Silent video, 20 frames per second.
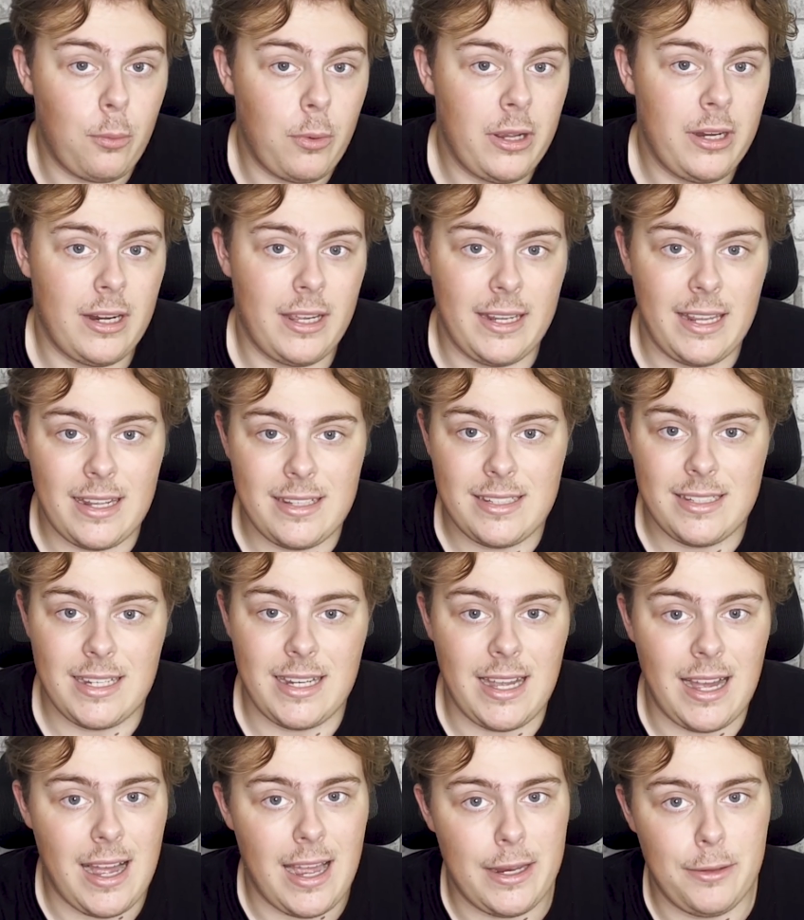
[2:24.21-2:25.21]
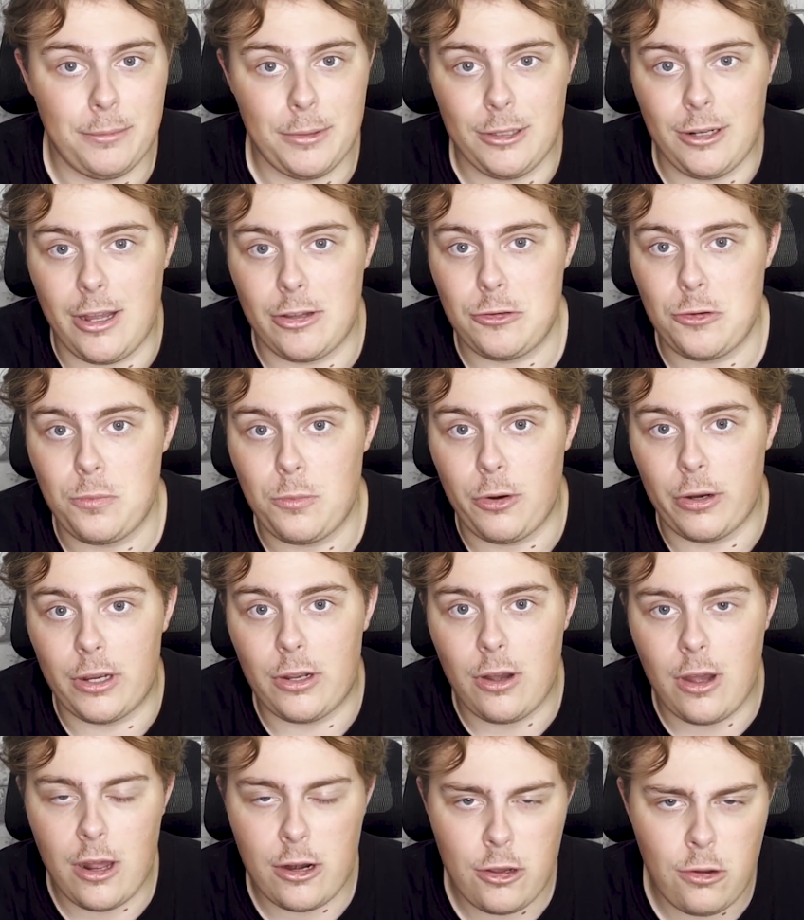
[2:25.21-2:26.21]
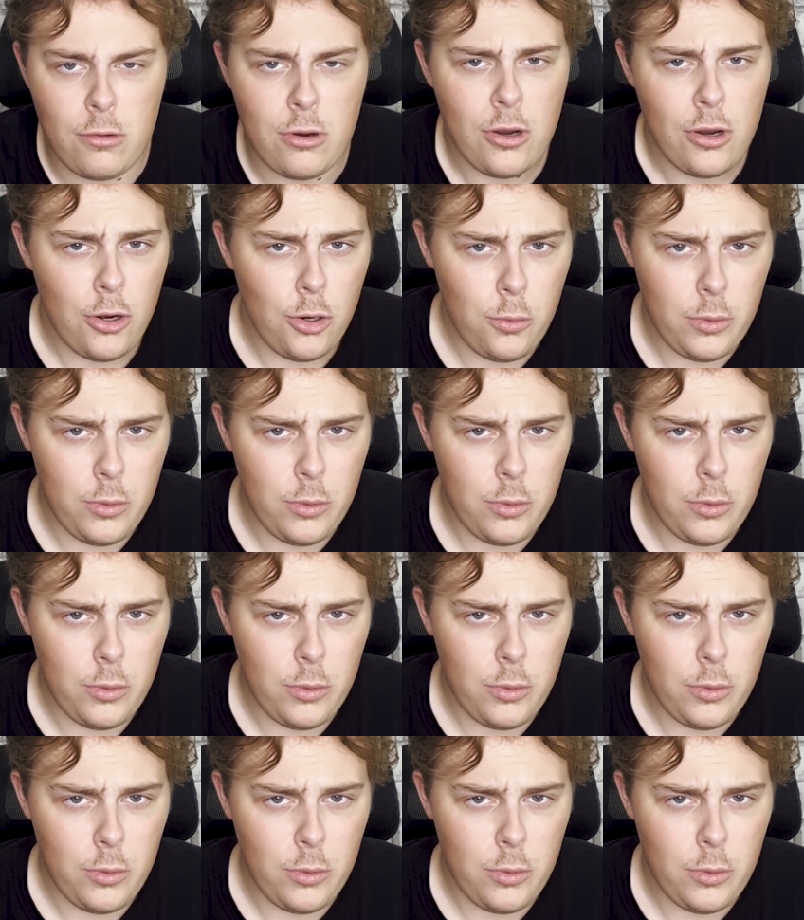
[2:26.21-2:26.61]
win against a guy in Renato Moicano,